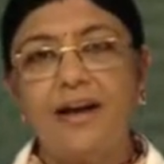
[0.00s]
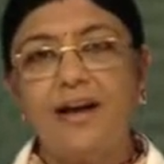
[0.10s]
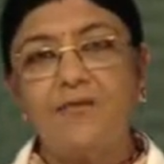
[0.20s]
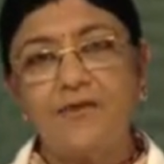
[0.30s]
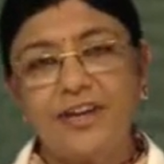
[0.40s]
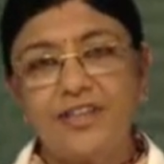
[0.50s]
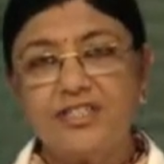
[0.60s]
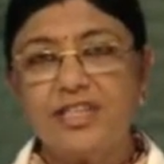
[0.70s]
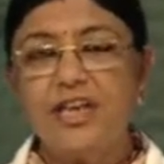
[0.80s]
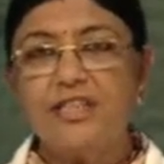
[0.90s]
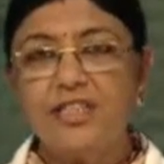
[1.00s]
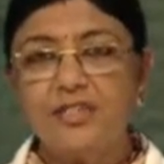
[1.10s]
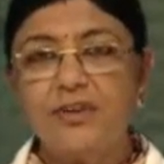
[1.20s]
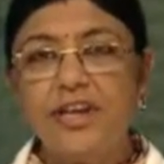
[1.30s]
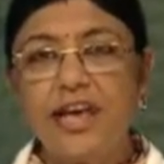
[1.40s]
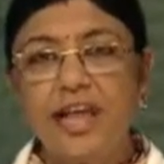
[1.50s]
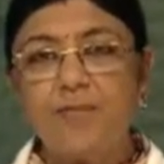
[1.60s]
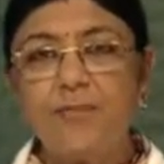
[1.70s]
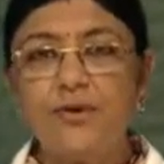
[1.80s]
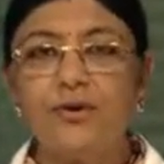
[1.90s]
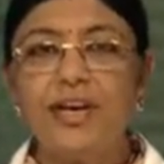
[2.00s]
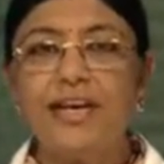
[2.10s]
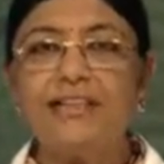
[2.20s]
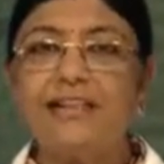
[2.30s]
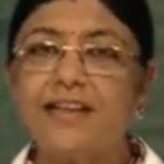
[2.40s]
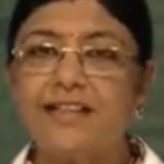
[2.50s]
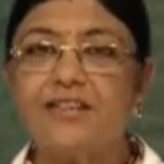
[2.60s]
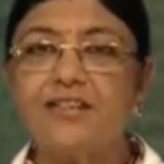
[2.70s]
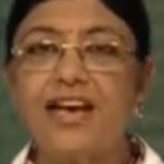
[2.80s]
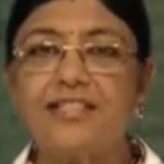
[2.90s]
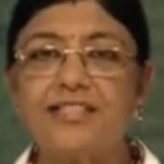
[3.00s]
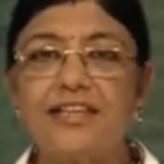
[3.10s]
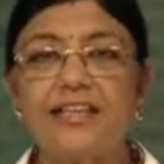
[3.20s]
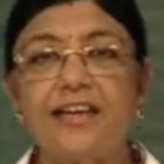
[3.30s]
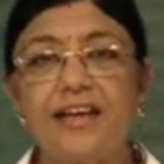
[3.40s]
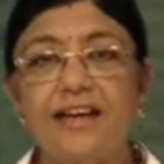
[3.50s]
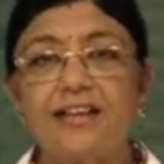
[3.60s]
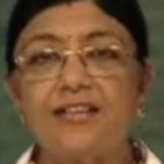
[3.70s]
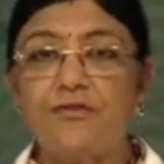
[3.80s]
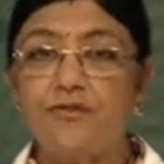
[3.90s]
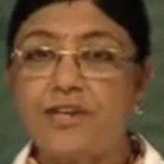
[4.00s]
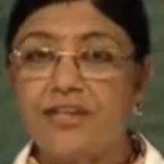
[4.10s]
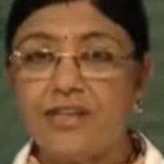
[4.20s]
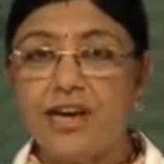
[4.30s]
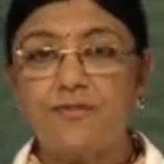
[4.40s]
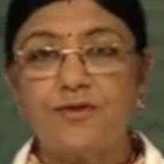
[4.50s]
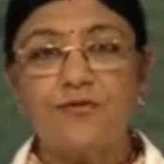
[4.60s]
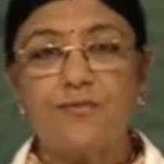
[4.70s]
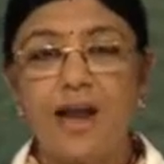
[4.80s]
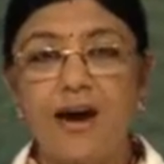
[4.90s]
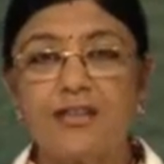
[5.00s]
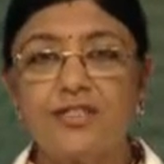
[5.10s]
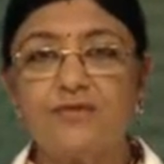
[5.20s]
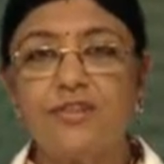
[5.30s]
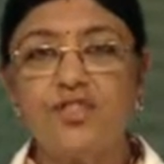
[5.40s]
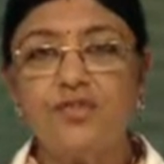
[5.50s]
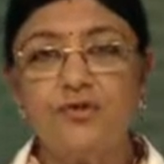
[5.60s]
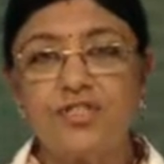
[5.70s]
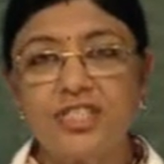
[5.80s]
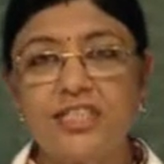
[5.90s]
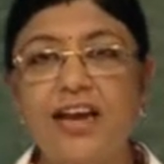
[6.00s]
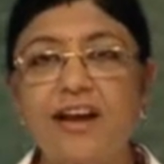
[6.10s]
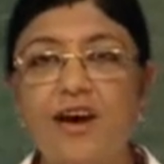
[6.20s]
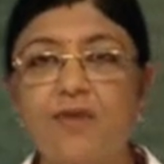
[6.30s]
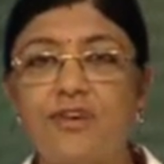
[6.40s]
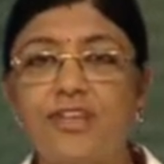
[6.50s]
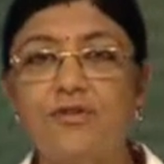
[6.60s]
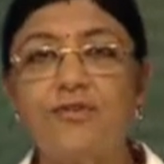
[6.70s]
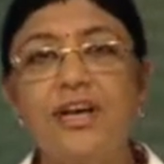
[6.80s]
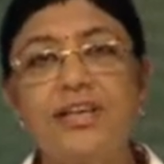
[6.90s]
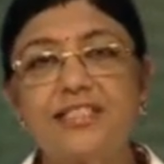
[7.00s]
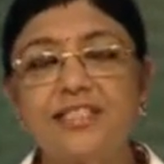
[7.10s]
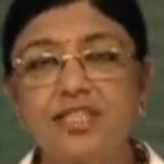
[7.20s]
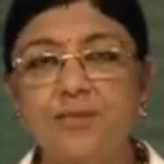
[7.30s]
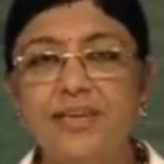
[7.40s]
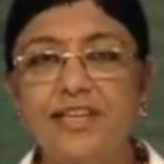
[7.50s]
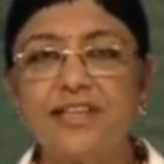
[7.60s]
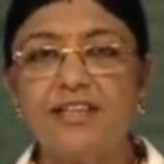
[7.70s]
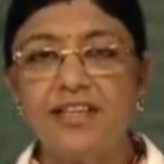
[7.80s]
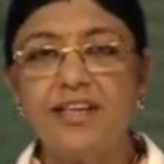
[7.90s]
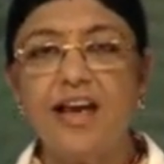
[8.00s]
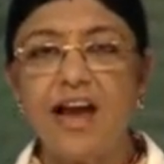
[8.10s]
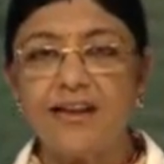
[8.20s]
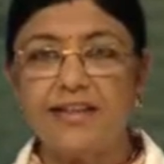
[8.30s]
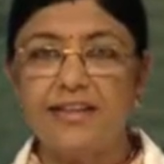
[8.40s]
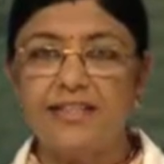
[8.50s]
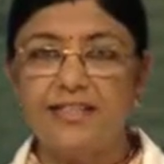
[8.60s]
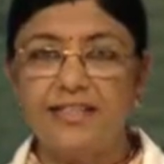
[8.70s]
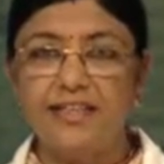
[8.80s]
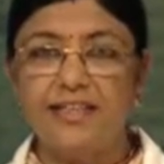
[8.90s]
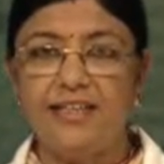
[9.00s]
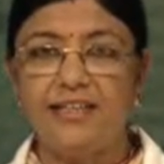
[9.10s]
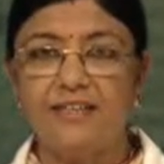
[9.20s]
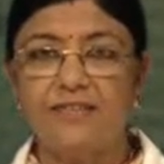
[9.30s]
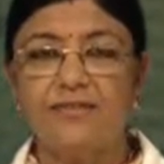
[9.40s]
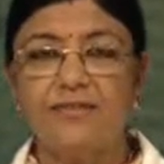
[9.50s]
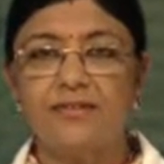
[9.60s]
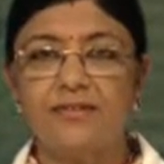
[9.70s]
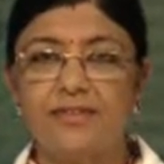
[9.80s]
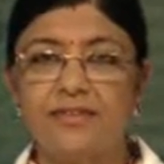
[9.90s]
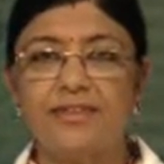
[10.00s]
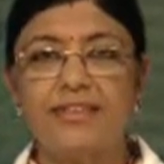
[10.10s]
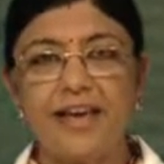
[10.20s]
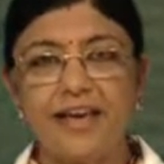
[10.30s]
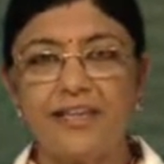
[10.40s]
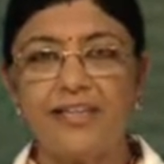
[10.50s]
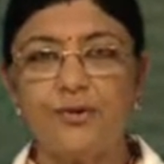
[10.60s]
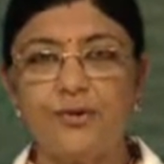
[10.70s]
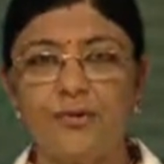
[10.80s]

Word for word: friends this will help you in categorizing different types of plants which you see around you systematically and easily. Thank you.